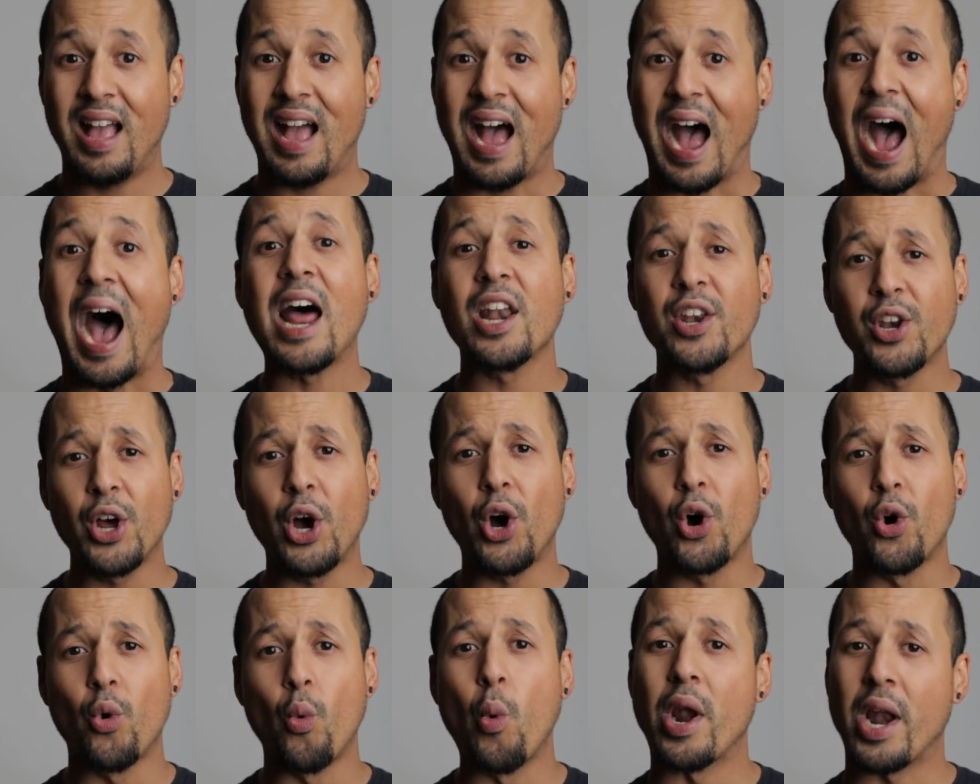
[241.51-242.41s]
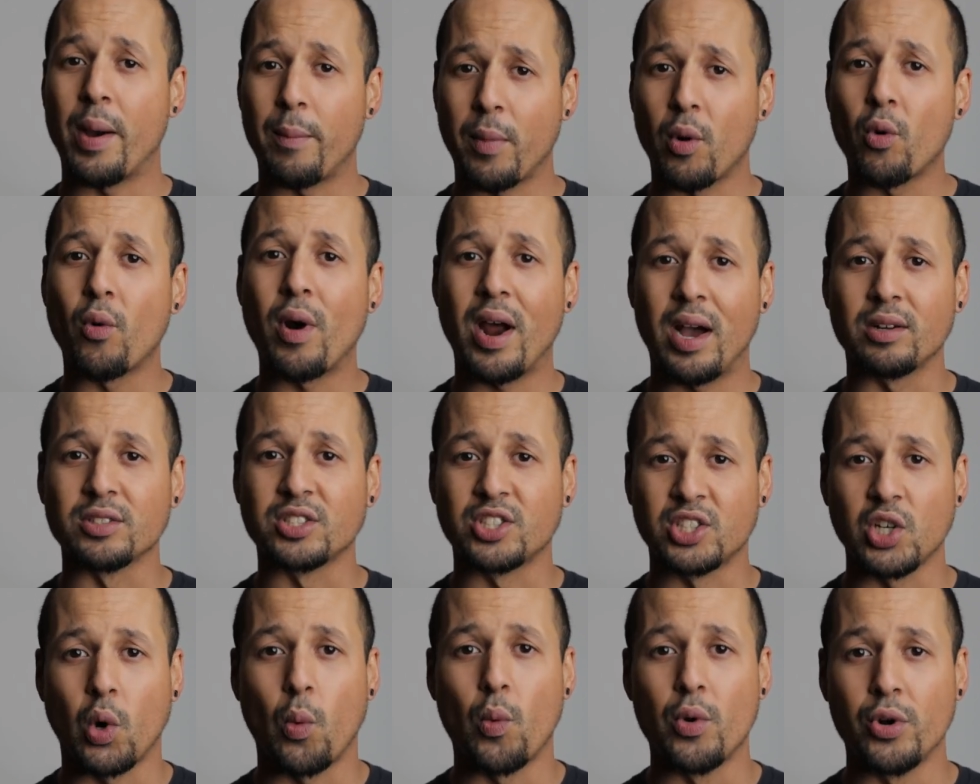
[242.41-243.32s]
I know when I'm around
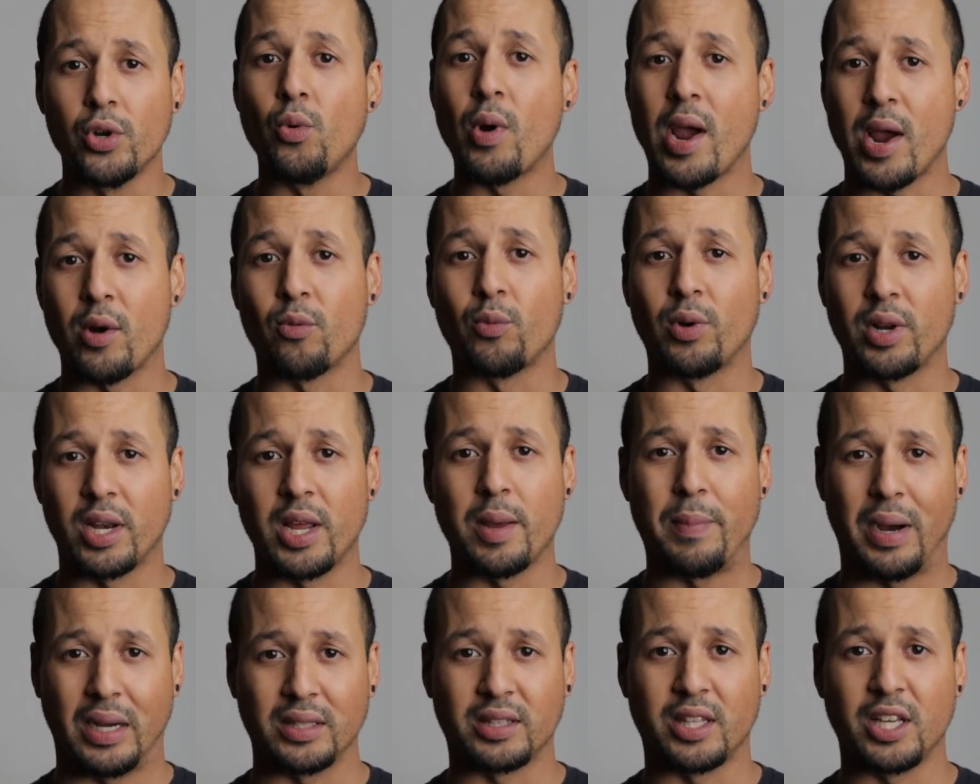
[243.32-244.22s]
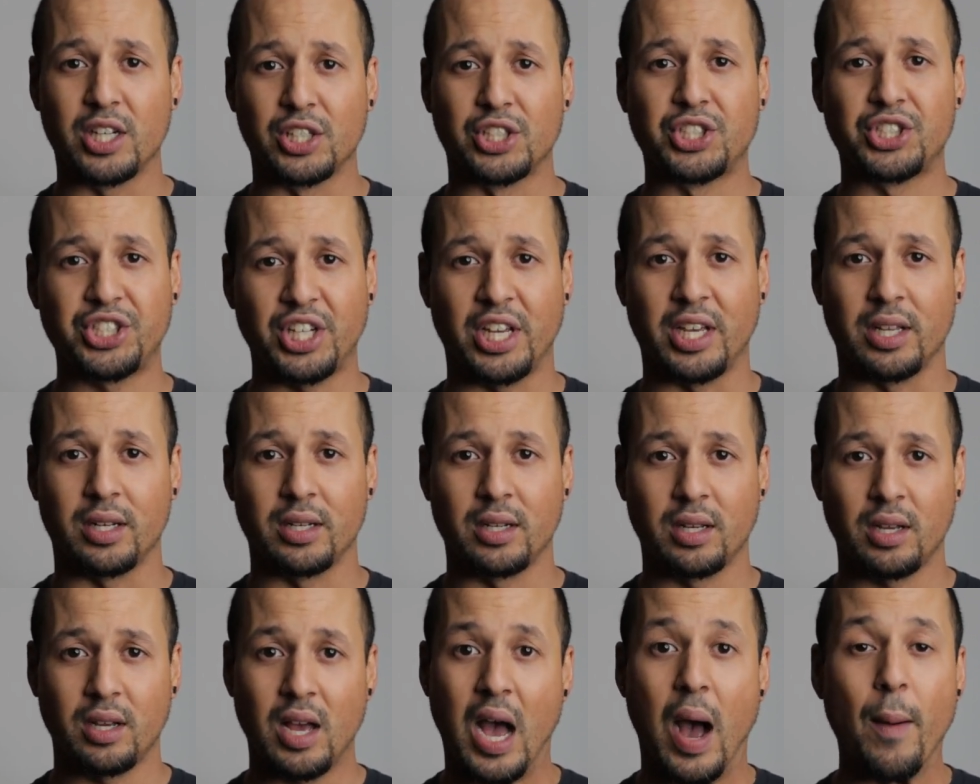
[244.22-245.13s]
someone who ain't really about their shit.
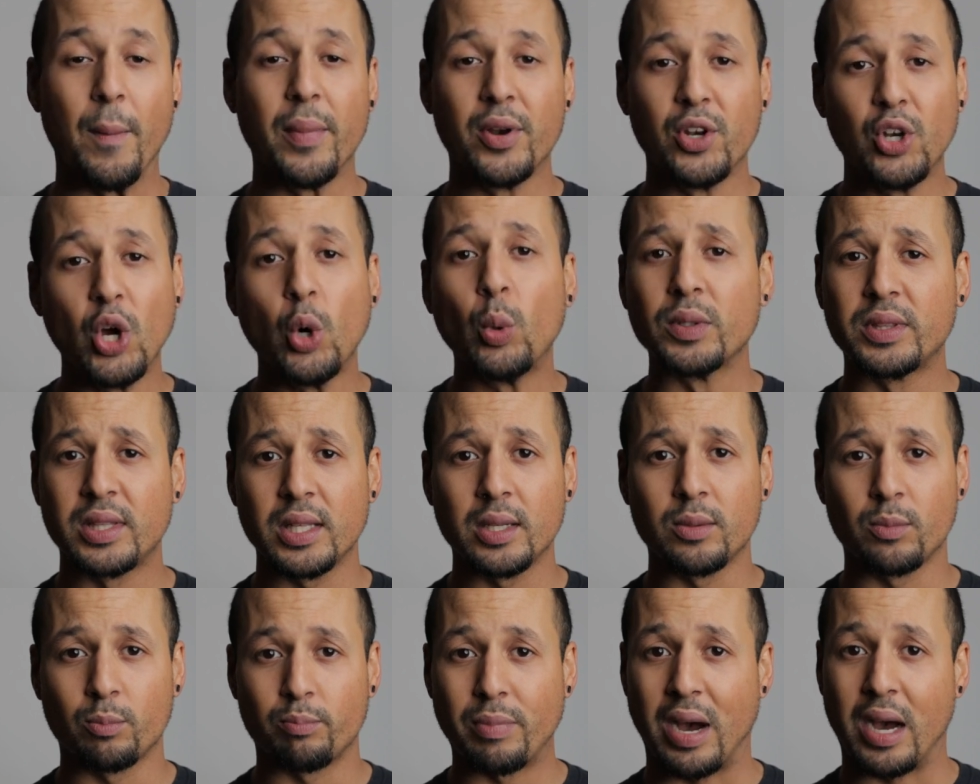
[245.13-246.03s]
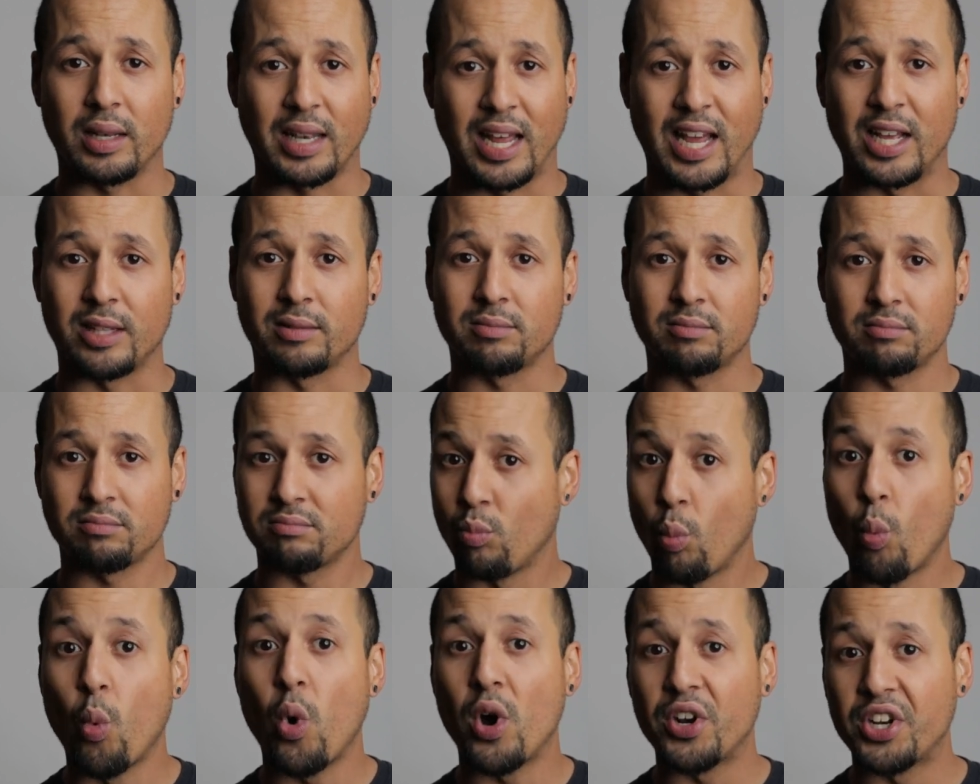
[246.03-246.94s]
I'm gonna know within about like
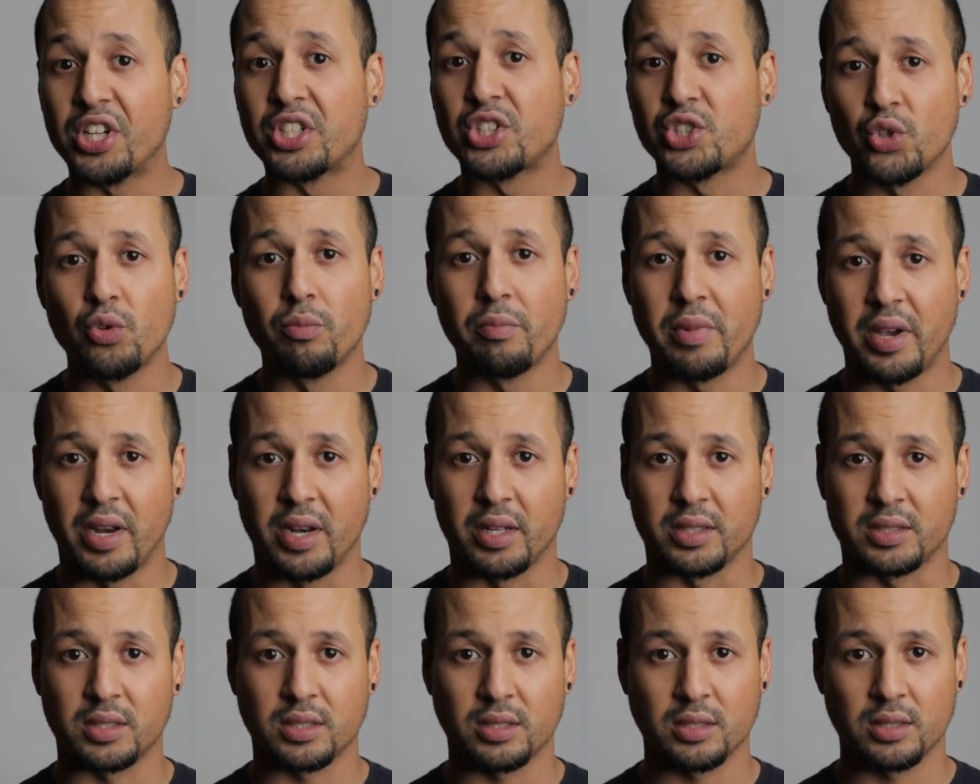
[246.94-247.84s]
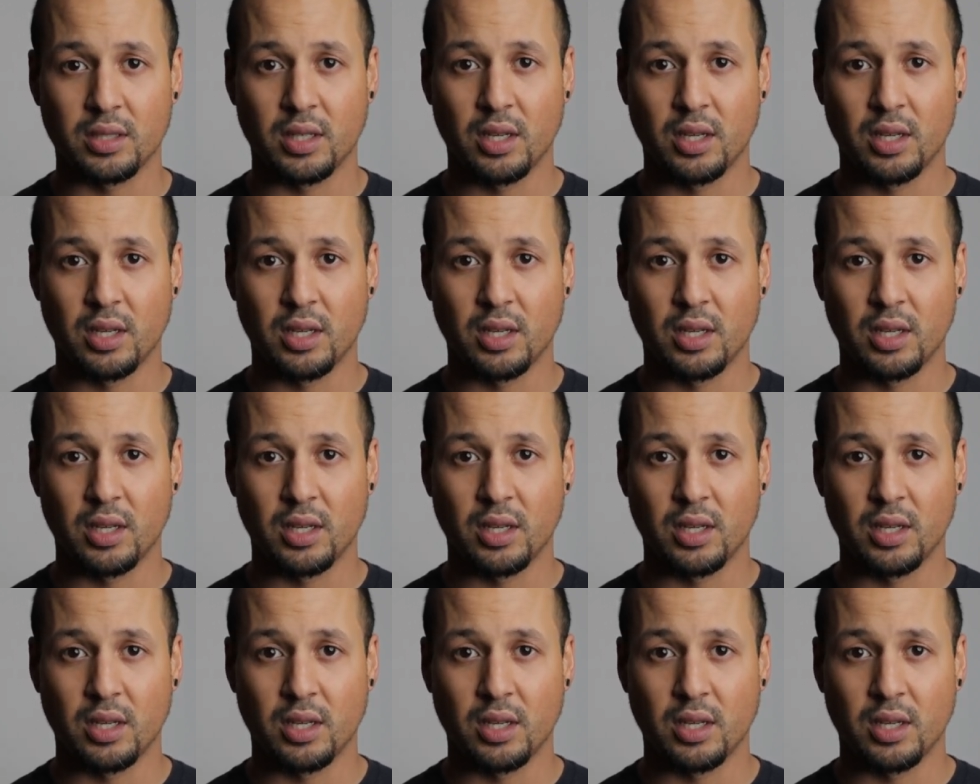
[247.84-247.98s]
1 to 2 minutes.